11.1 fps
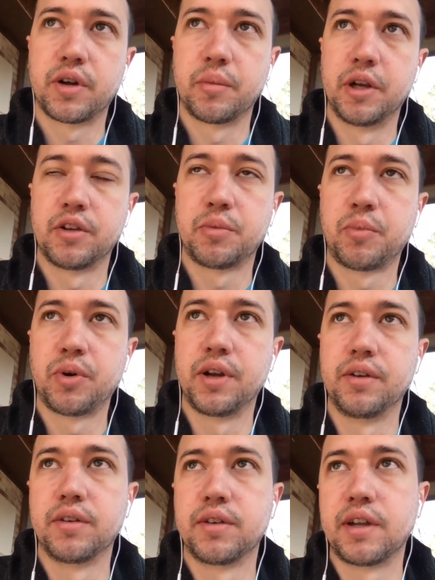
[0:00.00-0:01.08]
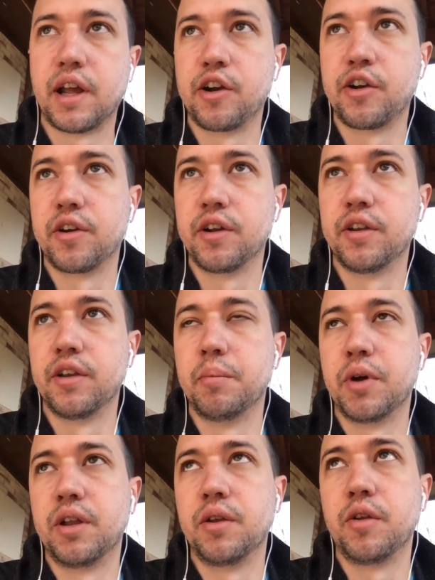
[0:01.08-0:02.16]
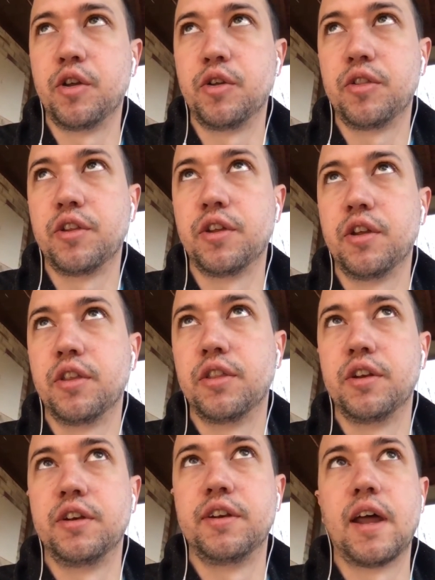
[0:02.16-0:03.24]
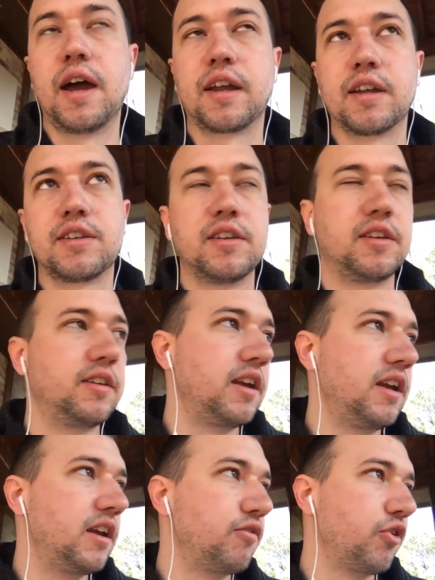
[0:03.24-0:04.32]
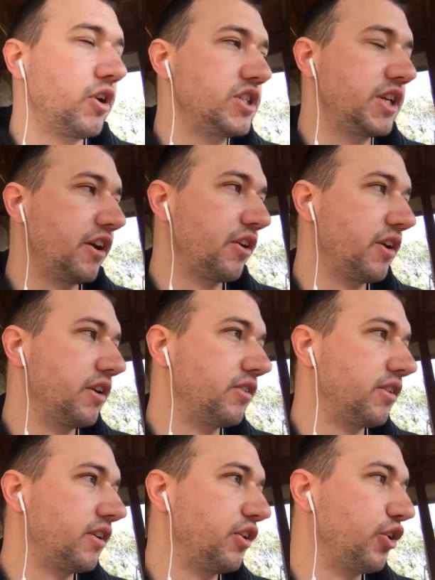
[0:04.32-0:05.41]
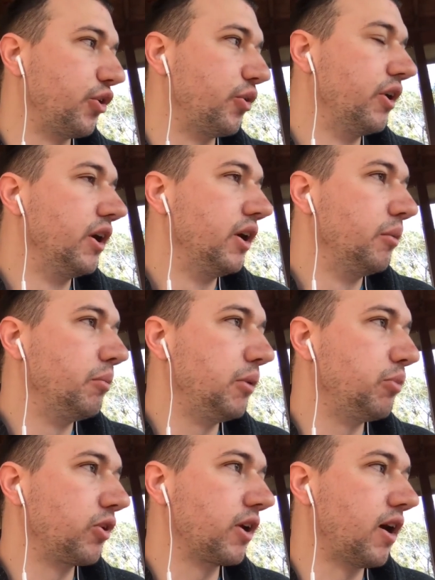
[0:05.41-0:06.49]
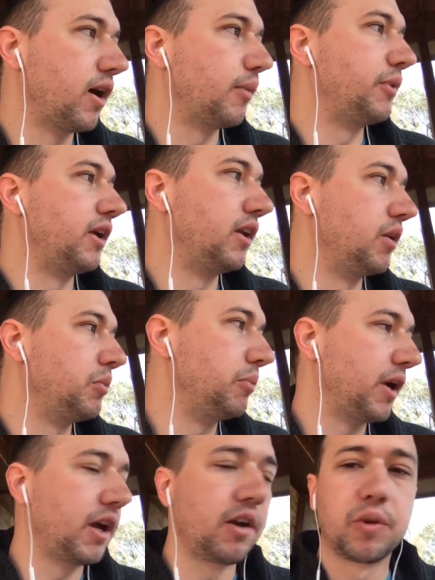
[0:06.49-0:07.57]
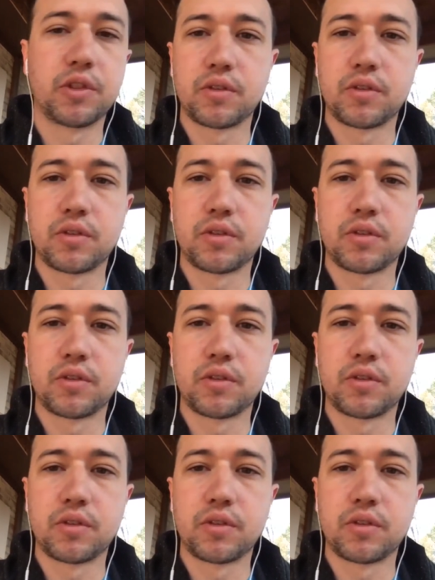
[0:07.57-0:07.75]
I mean it's pretty standard, but the I guess the key differentiator is people can opt in to be paid with